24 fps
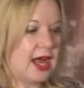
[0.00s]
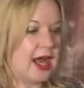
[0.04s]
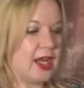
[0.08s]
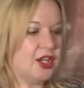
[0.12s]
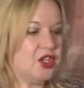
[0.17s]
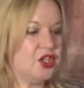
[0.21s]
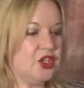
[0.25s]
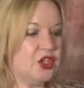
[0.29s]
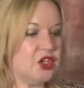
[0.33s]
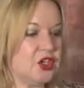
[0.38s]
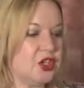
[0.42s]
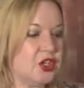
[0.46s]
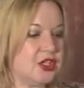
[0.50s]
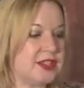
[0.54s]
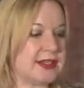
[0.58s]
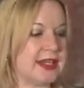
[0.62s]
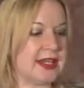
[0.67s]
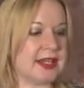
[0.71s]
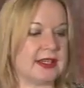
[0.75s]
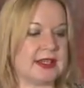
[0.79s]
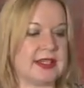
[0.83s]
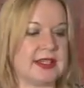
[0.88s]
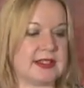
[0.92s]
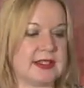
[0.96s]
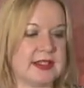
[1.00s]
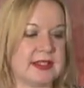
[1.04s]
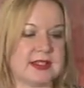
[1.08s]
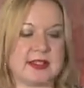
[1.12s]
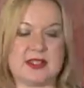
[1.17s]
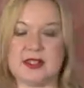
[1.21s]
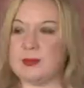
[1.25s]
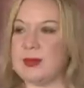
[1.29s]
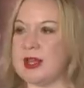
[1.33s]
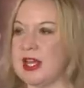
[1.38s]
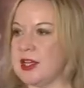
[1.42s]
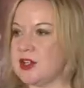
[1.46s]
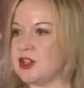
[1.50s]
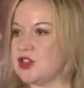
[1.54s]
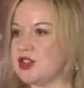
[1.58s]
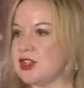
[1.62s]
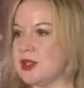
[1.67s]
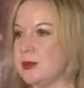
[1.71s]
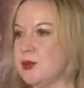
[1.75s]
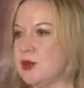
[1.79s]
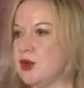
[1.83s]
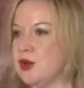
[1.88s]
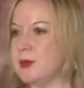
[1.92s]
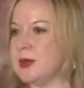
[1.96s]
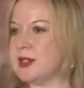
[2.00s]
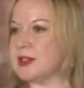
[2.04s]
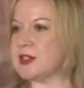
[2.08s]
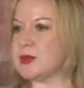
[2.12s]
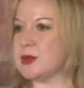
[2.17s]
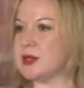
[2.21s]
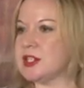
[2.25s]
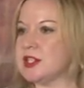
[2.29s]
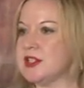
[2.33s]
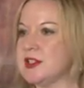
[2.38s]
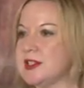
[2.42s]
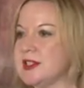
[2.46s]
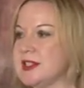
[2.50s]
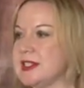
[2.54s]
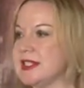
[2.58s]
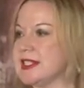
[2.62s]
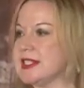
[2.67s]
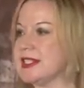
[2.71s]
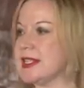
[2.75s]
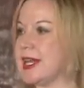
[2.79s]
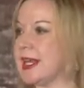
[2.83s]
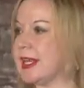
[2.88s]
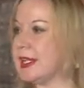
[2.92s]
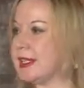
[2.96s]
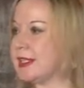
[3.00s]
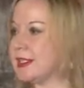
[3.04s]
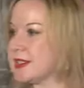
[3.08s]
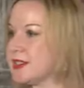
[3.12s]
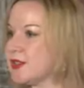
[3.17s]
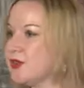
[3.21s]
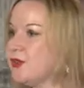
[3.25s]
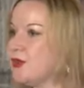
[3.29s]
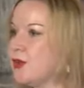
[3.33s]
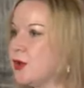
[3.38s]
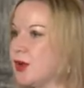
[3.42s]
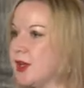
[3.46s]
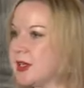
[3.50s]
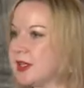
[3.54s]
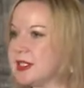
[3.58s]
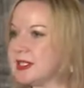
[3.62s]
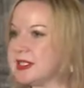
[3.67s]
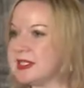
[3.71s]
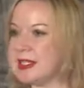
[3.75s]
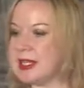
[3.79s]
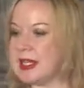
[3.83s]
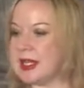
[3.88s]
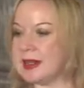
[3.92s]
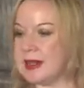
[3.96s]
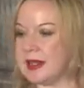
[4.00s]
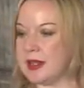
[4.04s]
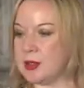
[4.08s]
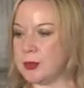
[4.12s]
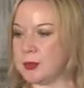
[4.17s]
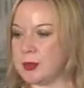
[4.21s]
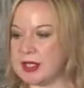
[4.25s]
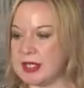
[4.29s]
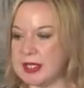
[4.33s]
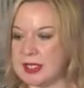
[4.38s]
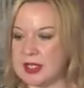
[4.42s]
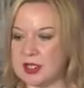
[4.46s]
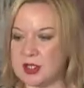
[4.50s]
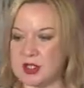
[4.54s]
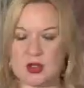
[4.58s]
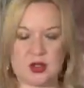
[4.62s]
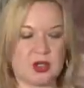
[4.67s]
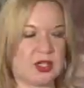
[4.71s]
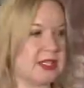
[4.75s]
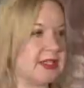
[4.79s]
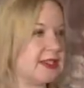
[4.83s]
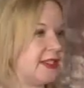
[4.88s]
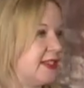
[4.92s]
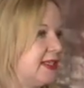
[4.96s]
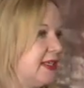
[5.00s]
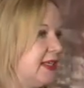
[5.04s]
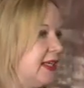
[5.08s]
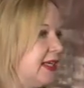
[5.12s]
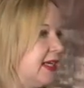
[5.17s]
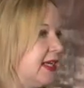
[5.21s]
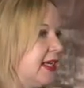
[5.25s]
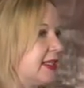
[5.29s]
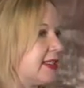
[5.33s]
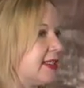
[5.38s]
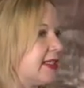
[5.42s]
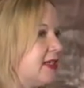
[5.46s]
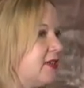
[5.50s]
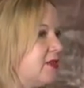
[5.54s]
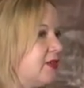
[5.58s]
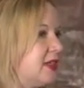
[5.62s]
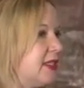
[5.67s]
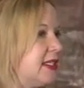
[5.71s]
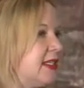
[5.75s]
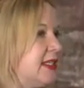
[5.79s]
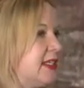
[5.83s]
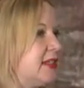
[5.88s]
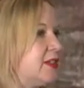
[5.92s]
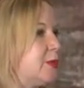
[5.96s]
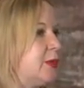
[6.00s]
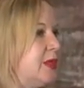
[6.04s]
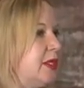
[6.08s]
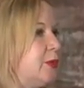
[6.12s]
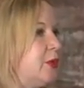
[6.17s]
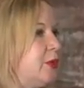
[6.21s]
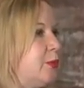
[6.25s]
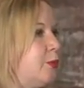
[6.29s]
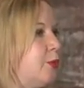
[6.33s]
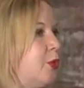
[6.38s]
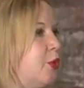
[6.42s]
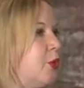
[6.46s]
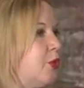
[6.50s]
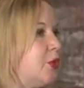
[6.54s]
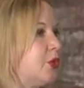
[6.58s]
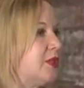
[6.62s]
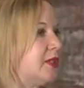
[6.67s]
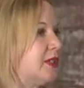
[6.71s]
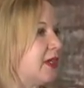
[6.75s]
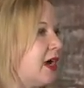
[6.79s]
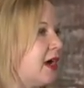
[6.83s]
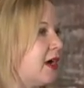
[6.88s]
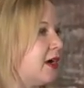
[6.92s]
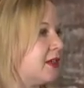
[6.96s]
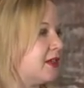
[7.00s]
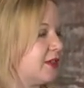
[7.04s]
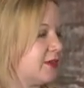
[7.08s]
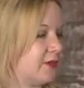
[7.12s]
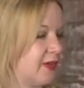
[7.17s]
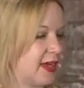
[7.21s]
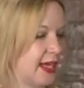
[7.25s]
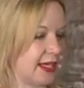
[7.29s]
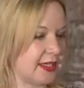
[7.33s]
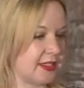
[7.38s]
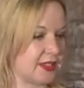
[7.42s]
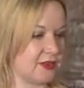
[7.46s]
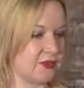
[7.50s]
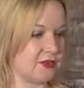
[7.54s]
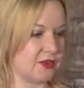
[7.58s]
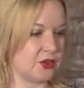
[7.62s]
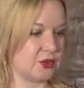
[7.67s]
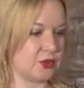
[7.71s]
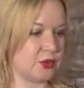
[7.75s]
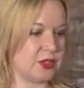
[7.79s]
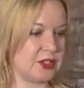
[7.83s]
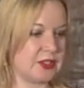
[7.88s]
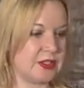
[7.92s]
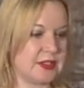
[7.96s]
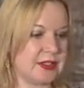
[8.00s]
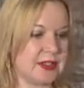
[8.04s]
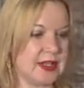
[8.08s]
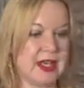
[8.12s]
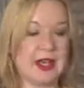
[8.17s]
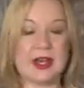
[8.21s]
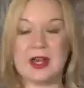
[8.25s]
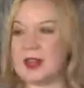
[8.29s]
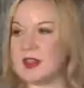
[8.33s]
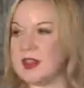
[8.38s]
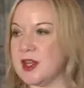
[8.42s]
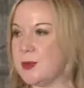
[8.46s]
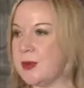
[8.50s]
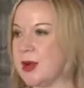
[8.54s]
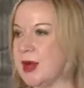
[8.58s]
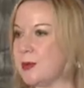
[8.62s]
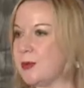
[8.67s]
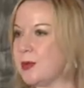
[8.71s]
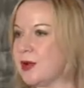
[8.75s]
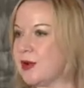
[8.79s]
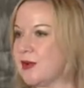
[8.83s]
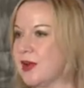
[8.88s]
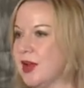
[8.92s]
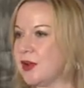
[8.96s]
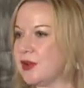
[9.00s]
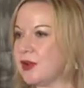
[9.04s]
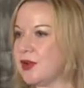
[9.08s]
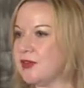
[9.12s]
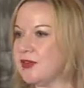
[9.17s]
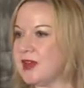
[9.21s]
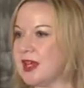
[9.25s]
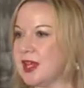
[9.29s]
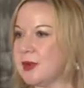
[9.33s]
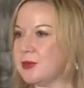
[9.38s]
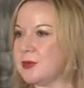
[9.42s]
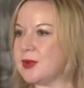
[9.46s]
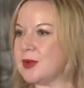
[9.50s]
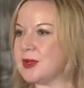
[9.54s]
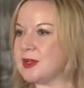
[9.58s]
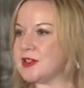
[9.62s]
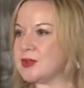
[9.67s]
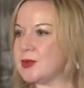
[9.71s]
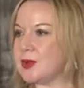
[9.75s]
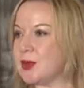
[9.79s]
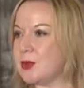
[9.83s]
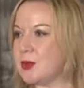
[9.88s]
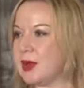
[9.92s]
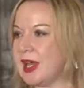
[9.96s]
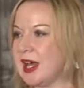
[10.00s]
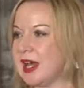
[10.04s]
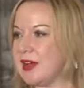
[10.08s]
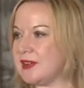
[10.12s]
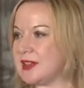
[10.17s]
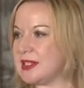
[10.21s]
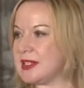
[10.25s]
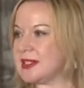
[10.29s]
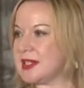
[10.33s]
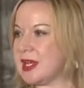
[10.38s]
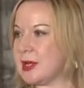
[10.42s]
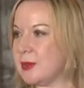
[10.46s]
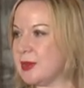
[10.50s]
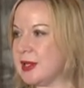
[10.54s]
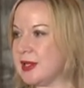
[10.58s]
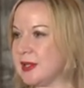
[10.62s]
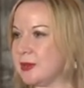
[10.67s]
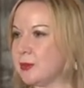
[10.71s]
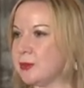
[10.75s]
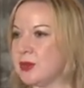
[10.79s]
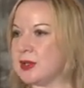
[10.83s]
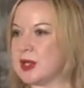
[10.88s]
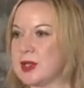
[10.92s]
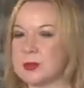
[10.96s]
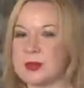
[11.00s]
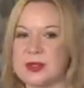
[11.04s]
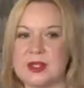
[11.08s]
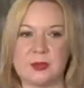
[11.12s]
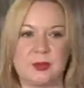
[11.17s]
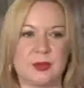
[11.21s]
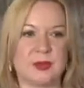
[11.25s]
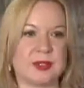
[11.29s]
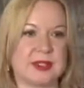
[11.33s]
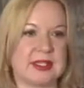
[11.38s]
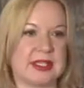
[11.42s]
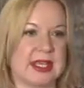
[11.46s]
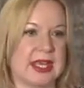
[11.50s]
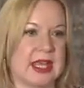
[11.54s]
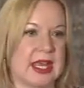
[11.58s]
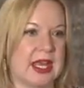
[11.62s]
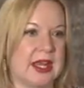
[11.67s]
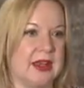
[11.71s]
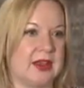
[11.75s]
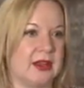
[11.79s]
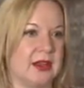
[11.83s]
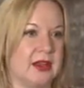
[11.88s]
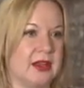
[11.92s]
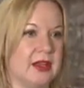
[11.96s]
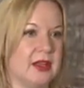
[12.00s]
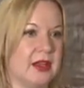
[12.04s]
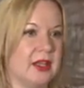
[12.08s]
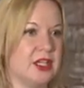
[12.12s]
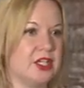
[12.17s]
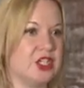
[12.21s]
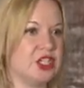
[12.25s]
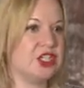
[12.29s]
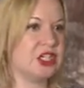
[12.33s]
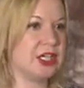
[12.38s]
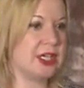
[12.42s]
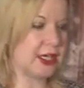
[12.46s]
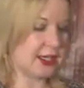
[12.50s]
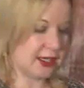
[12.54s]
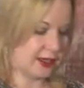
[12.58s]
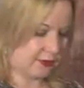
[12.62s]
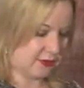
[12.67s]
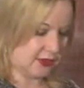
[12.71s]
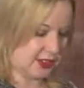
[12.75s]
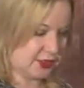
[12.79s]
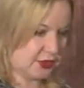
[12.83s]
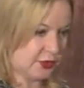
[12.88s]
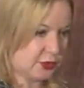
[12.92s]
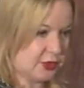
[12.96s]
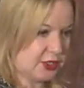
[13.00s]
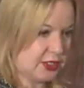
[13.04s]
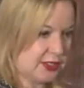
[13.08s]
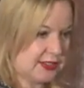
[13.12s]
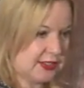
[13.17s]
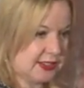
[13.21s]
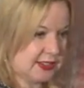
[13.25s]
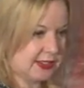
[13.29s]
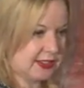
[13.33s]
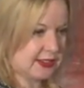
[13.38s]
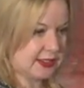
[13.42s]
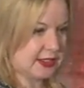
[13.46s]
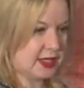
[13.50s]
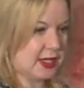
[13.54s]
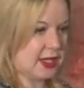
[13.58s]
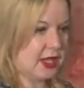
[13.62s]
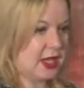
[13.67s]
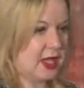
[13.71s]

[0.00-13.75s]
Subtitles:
Using, this is the Mentoring Moments, which is the site for the TLLP. You can see the activity as people post artifacts and resources. And the bump around November is when we have a summit and bring people together, sharing resources.